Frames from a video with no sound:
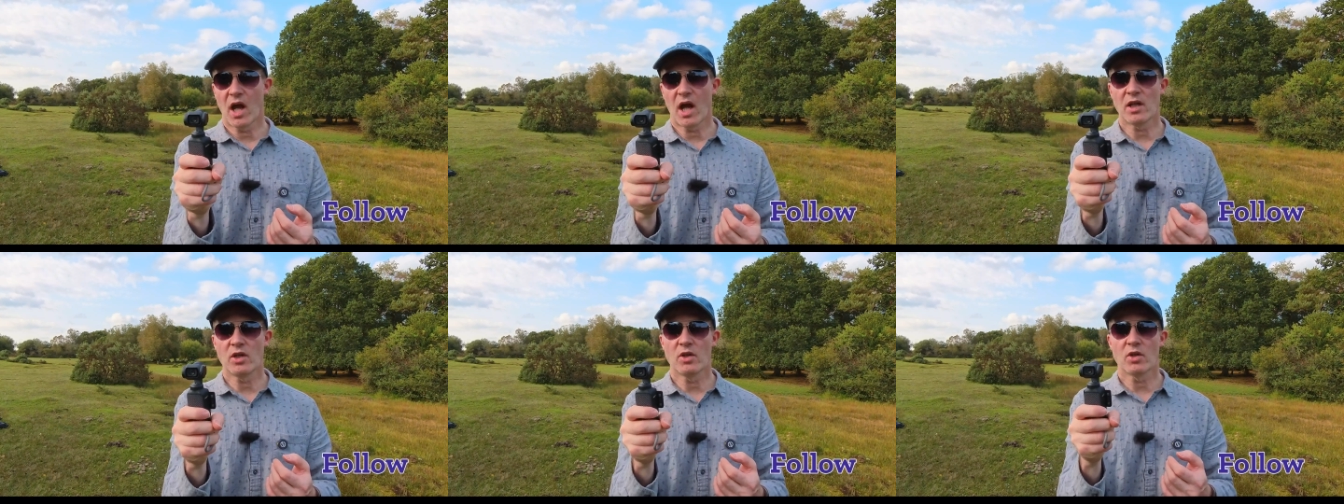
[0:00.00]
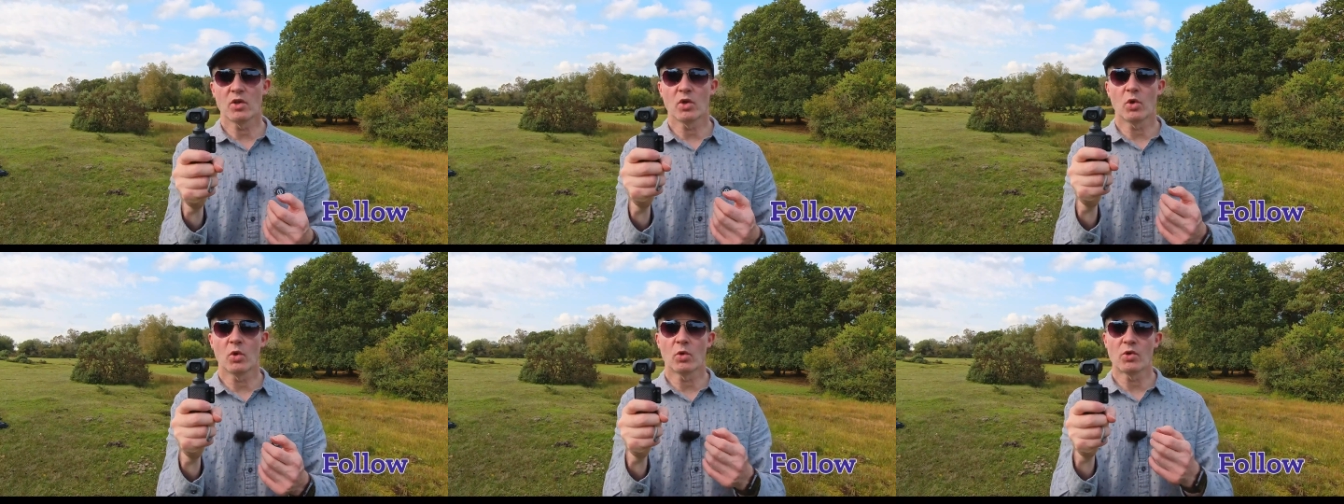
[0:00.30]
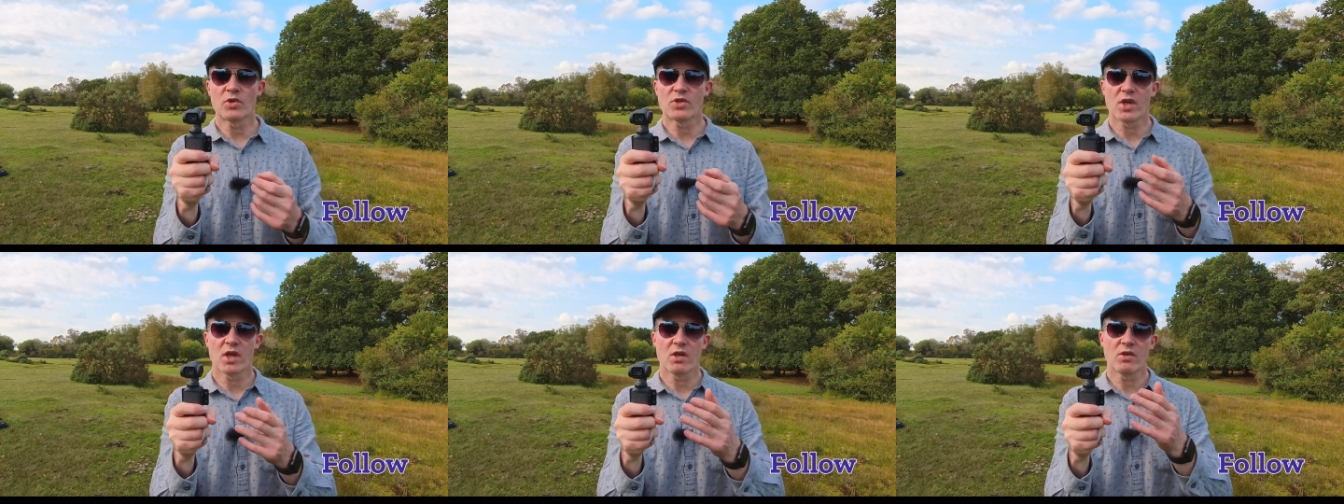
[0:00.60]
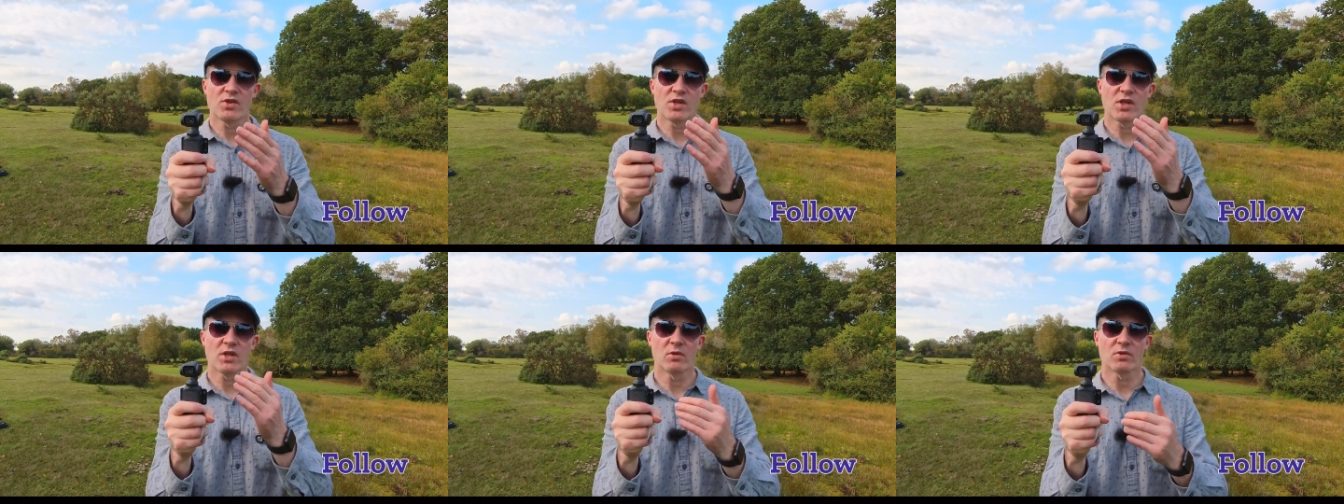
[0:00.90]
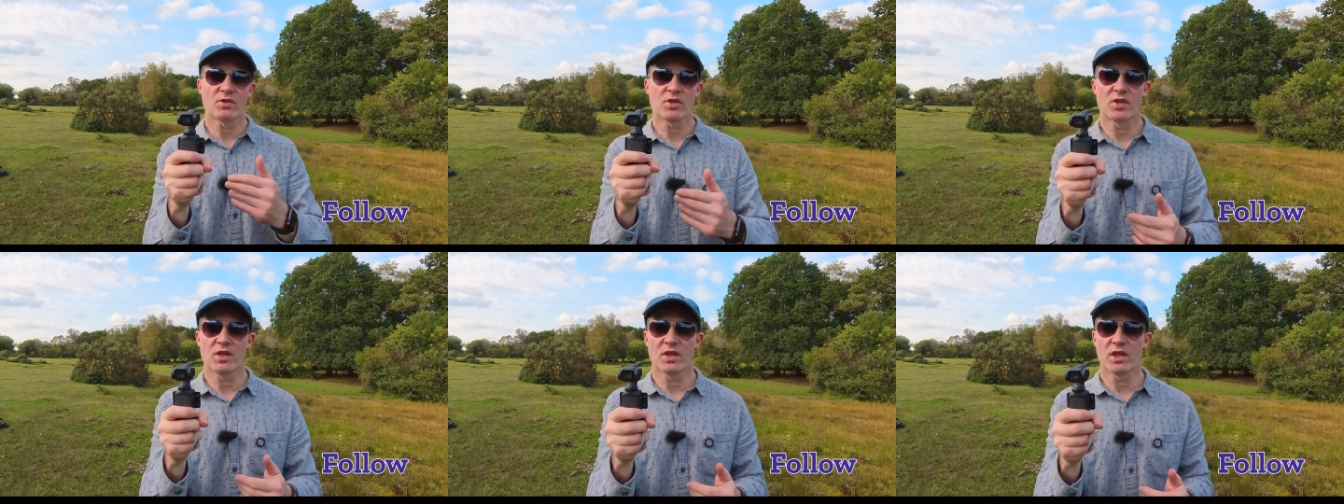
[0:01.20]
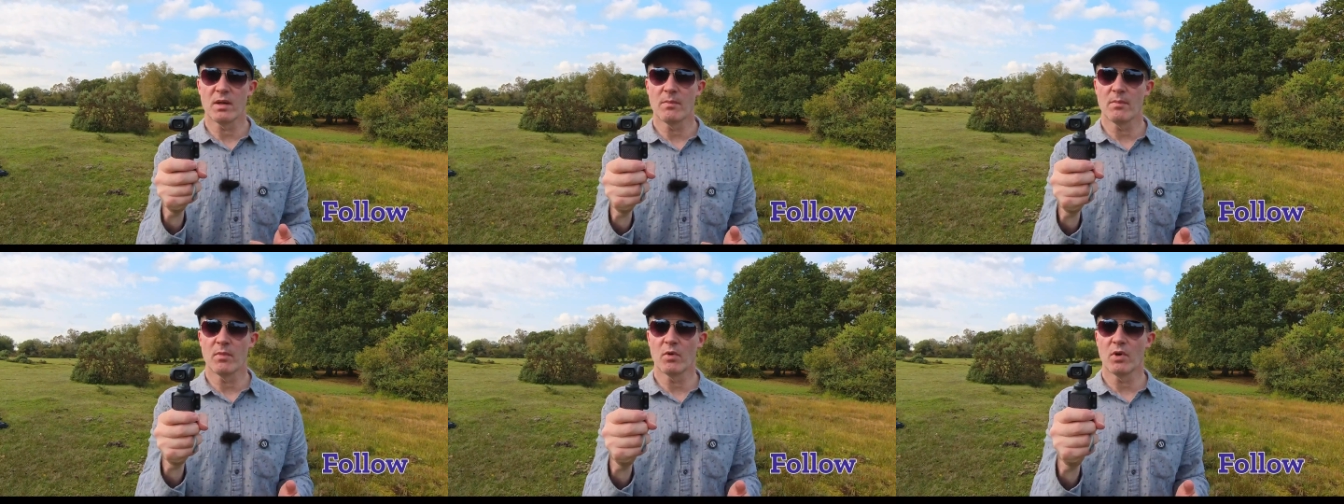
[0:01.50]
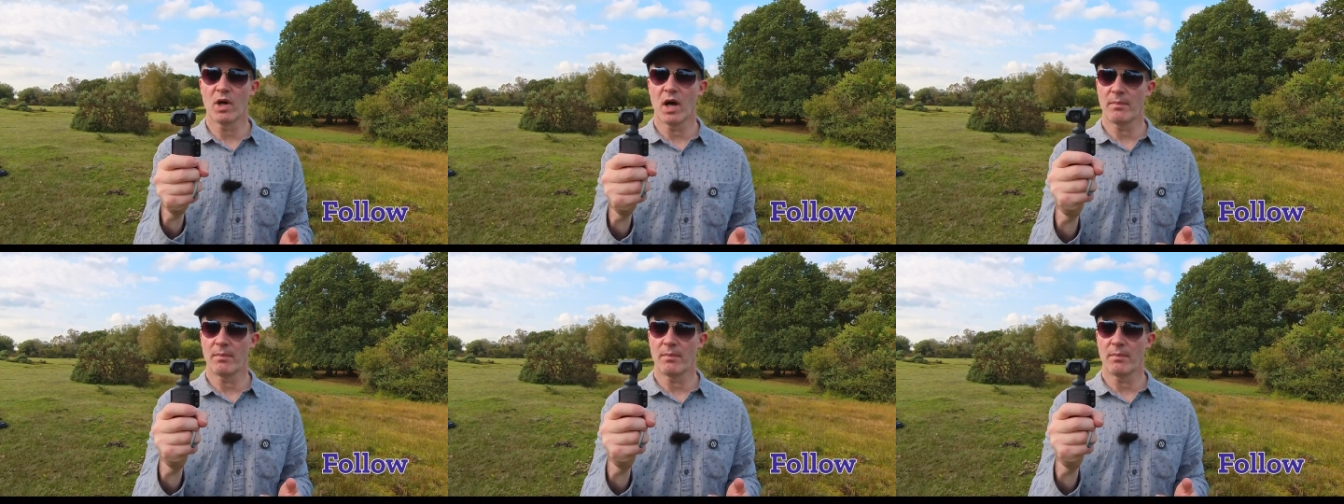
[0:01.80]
and you can also tilt the gimbal